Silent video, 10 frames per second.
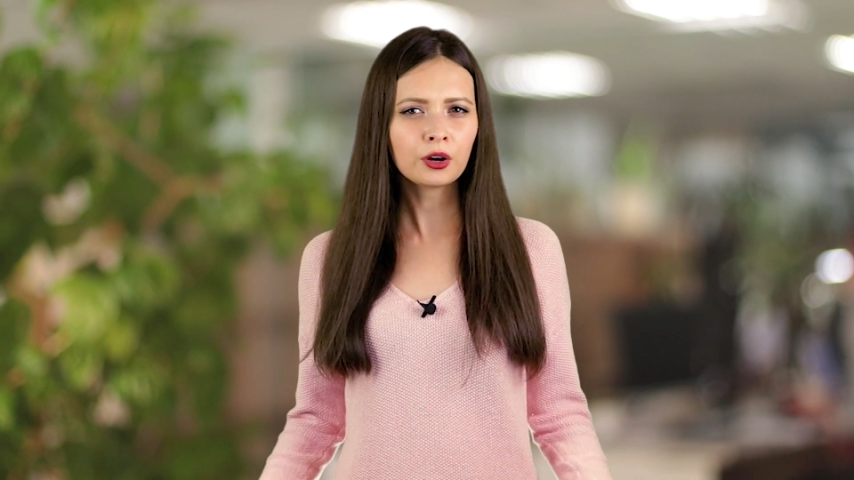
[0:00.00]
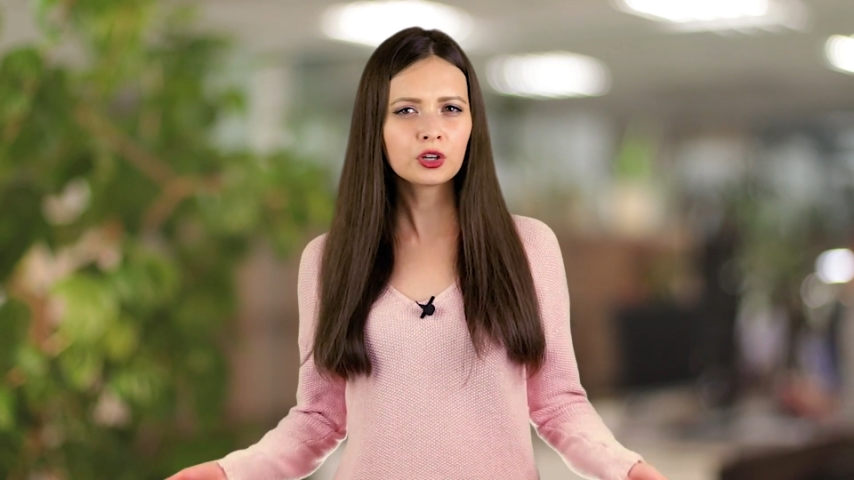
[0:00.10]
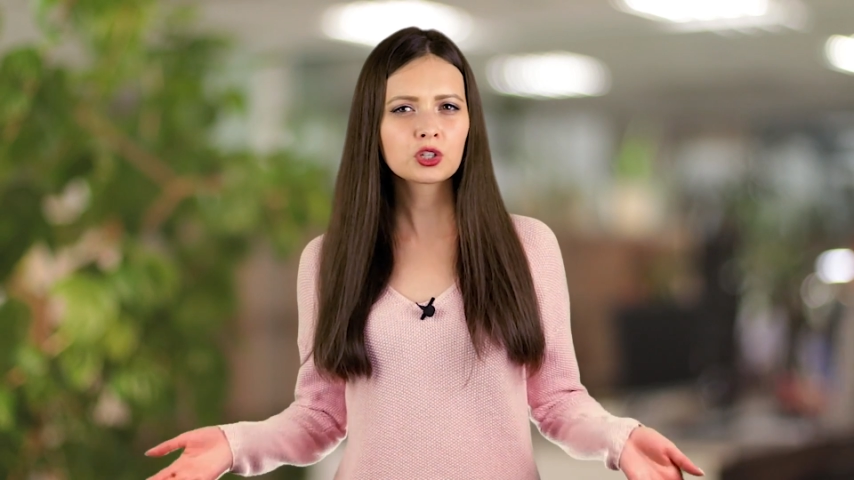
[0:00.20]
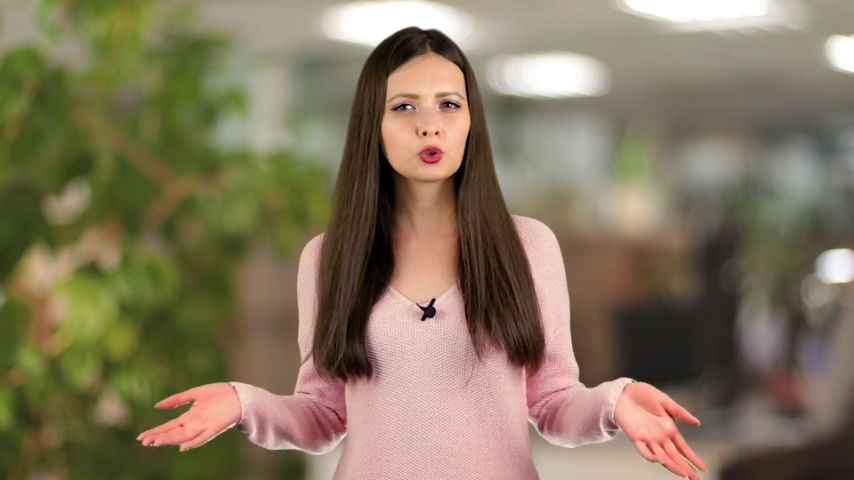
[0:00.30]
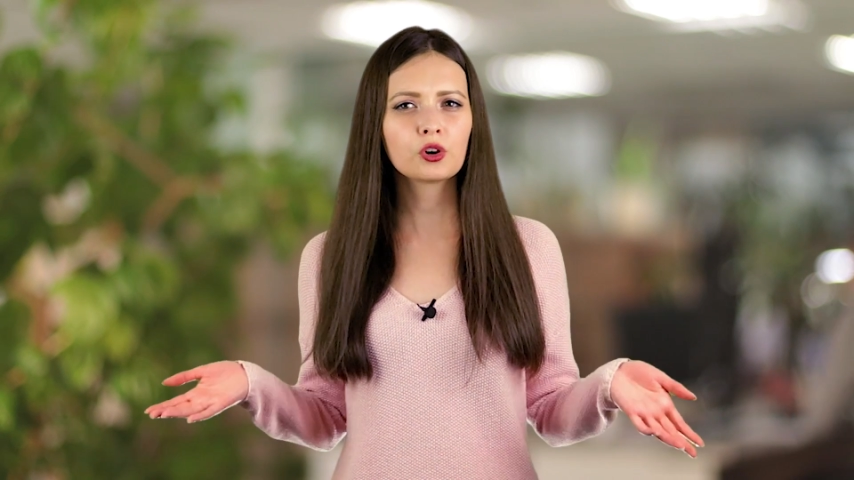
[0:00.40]
How
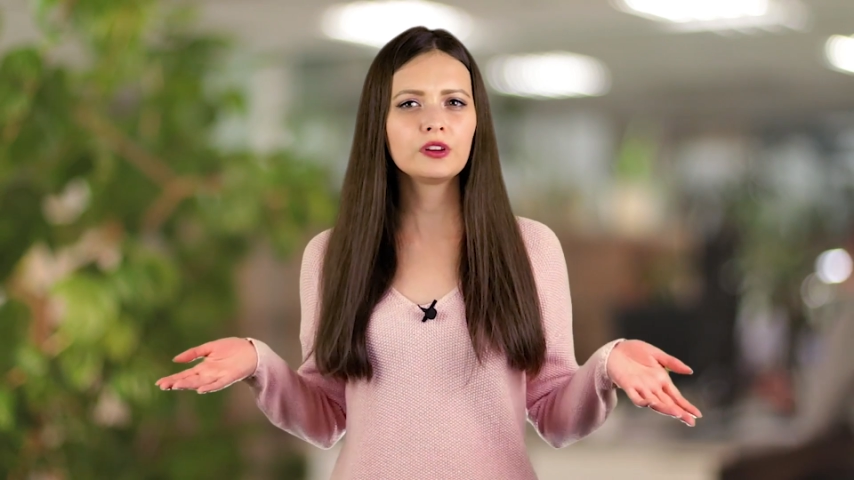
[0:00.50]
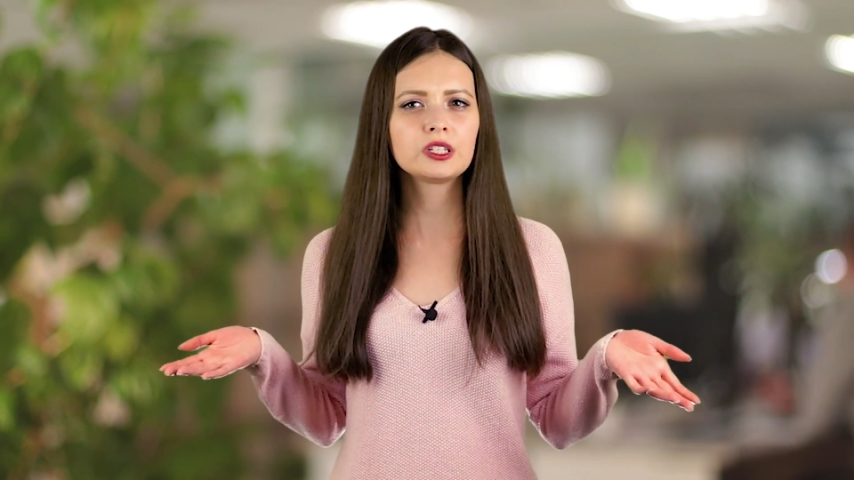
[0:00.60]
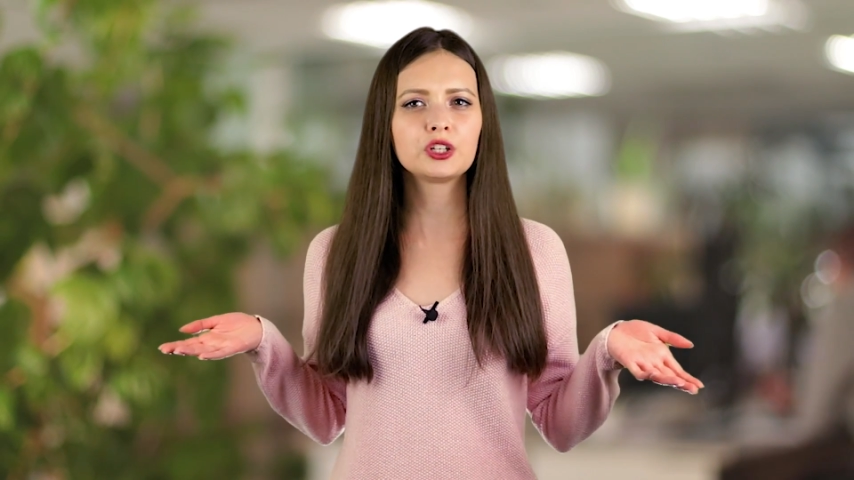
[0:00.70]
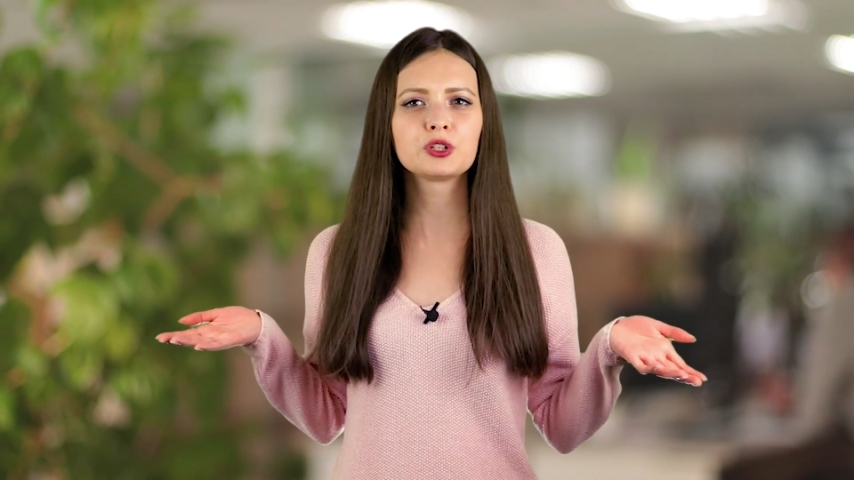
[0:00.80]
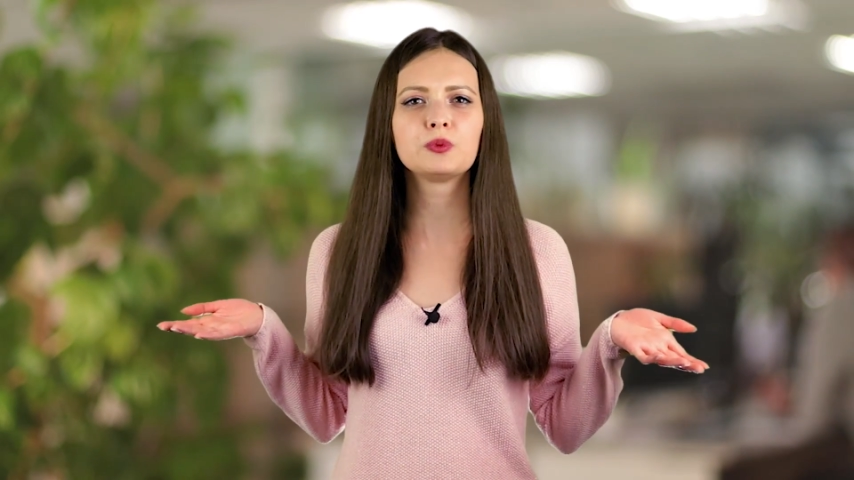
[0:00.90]
can your store
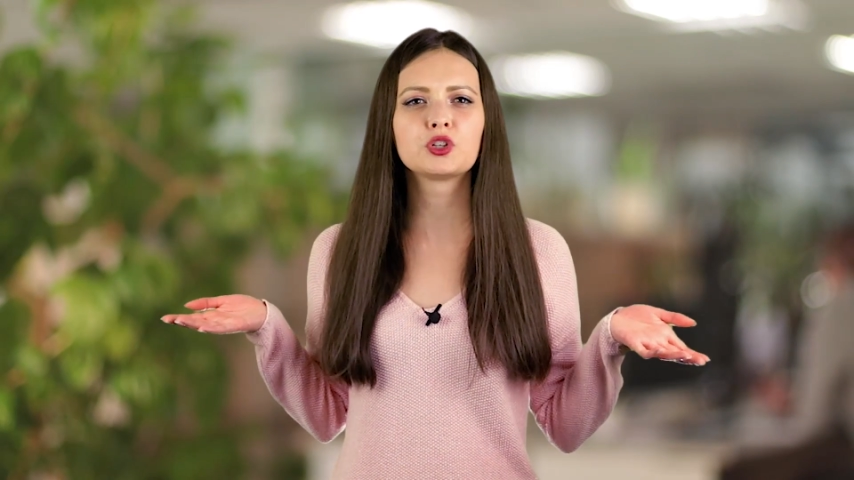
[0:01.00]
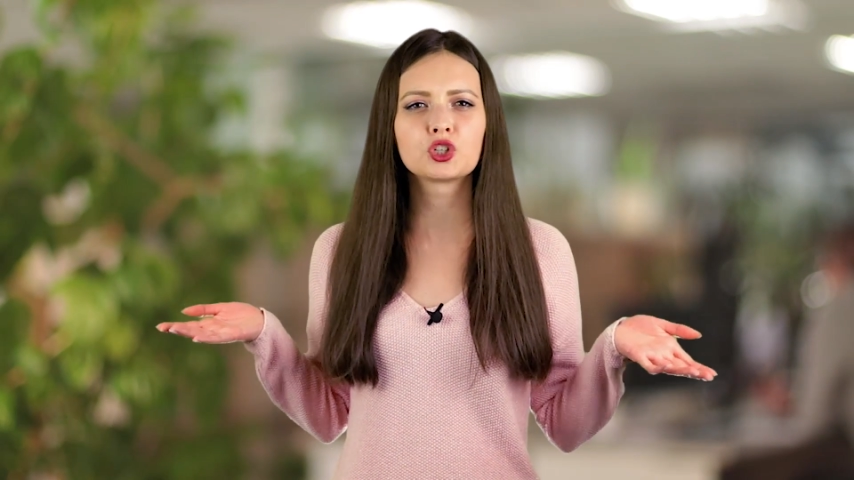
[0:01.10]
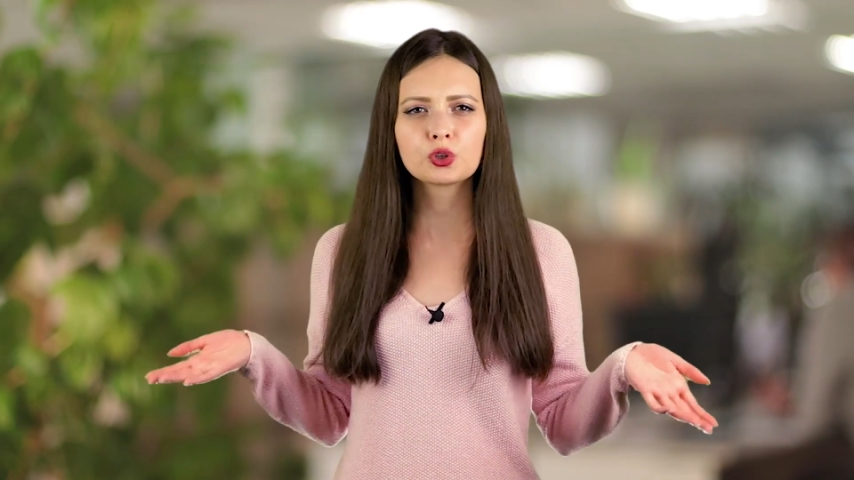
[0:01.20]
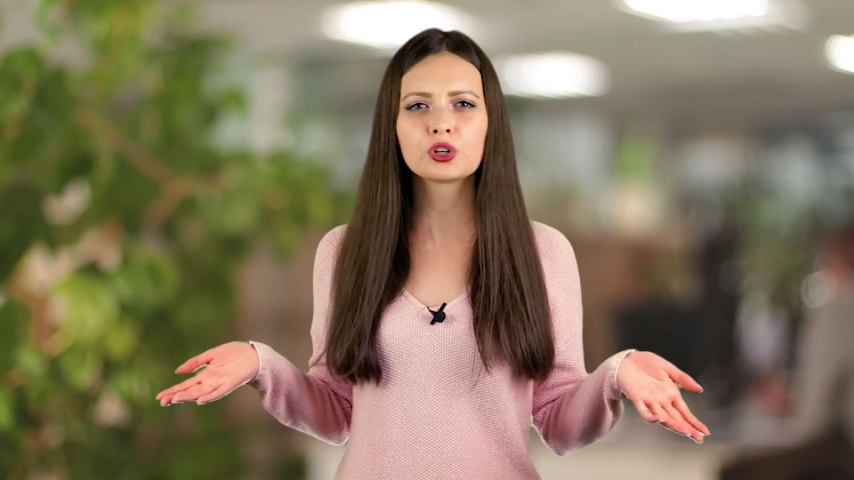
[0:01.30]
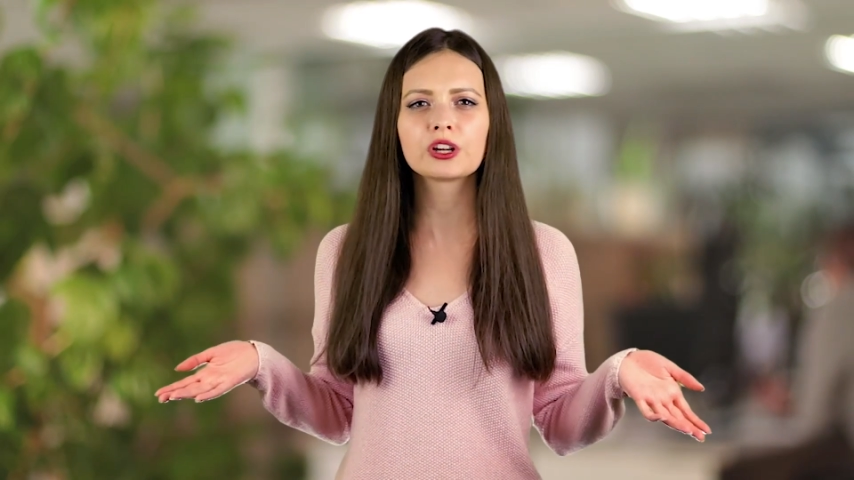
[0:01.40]
visitors be
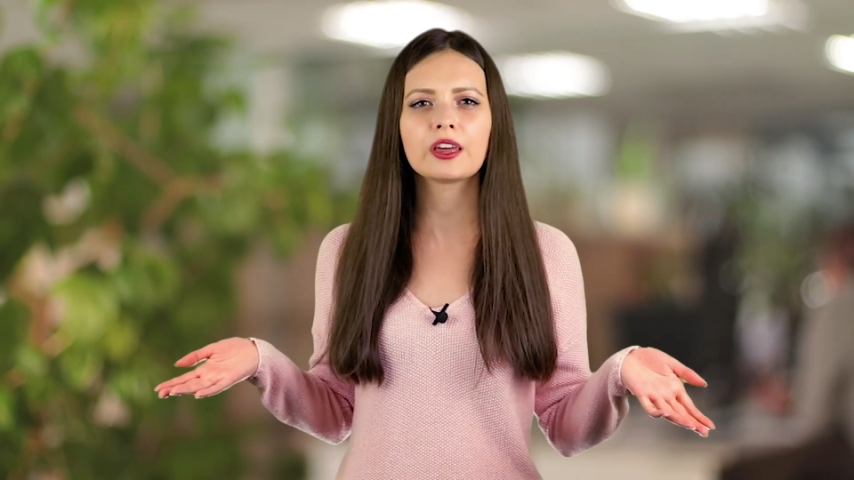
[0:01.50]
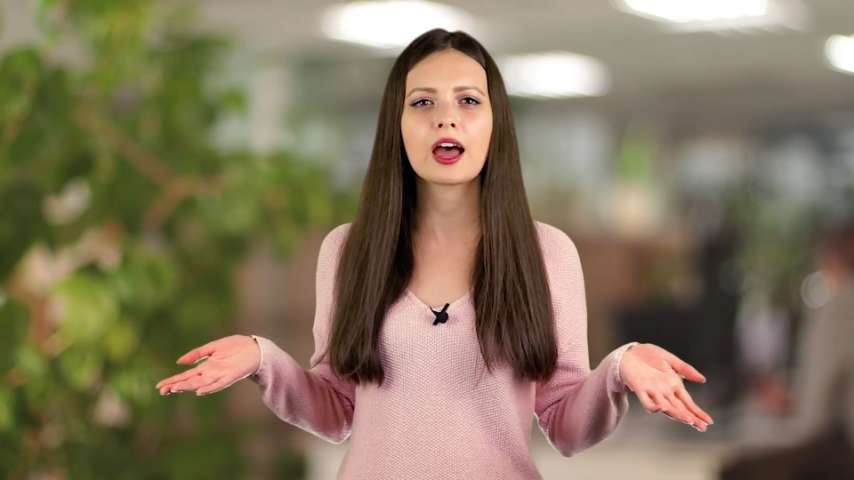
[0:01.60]
sure